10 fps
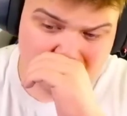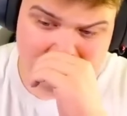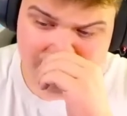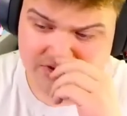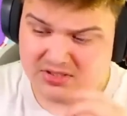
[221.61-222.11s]

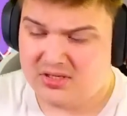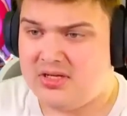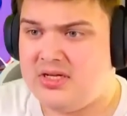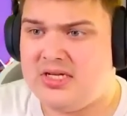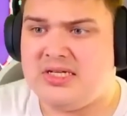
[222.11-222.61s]
those
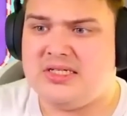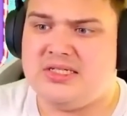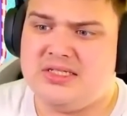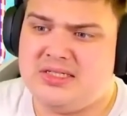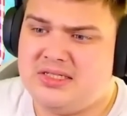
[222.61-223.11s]

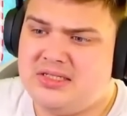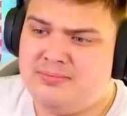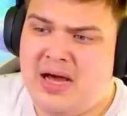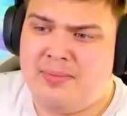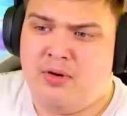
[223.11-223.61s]

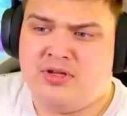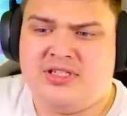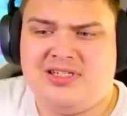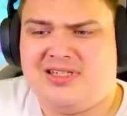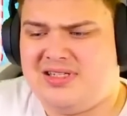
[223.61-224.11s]
bad
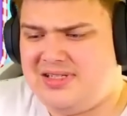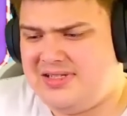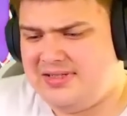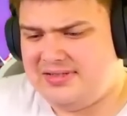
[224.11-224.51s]
bonuses.